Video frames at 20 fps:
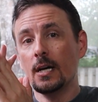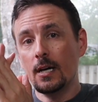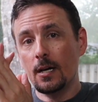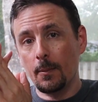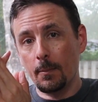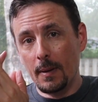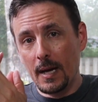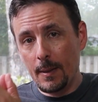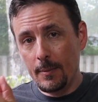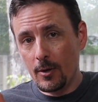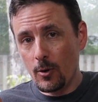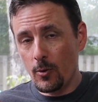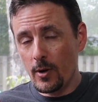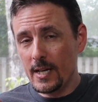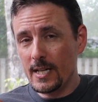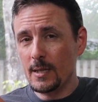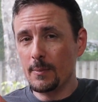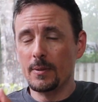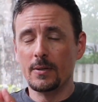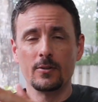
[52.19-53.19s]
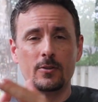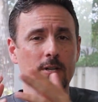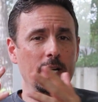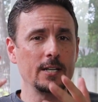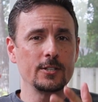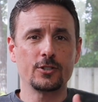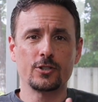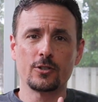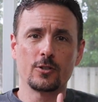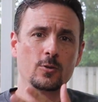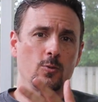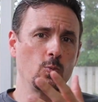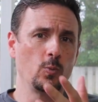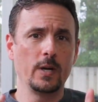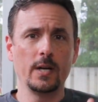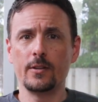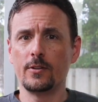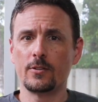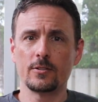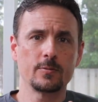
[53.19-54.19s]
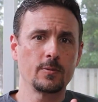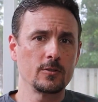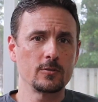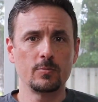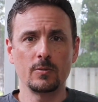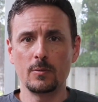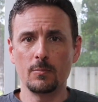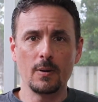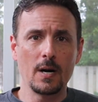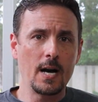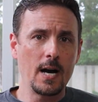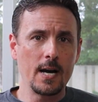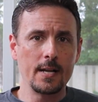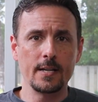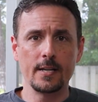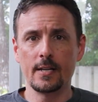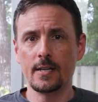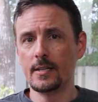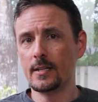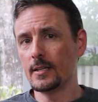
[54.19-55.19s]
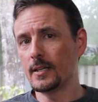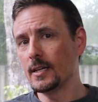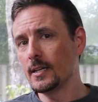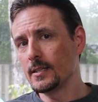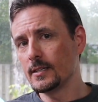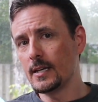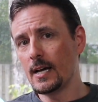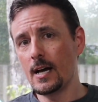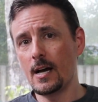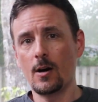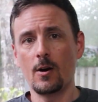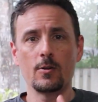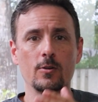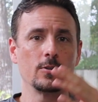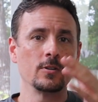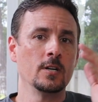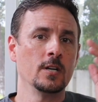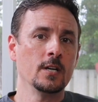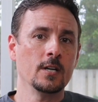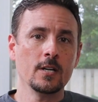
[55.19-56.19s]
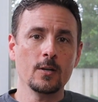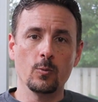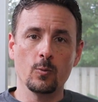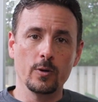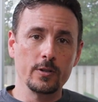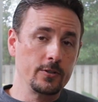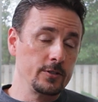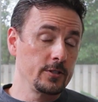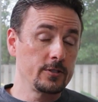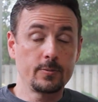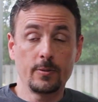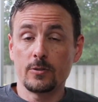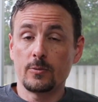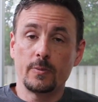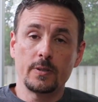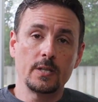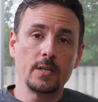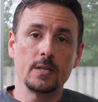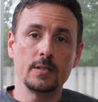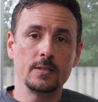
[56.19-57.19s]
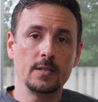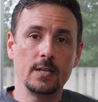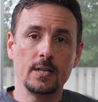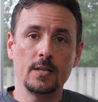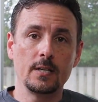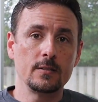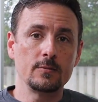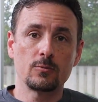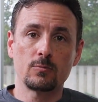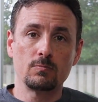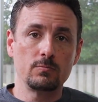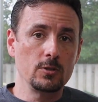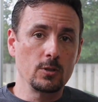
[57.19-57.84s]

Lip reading: maybe are in it, but they're not sure when they're supposed to be buying in and getting out, or when they're just supposed to be getting in,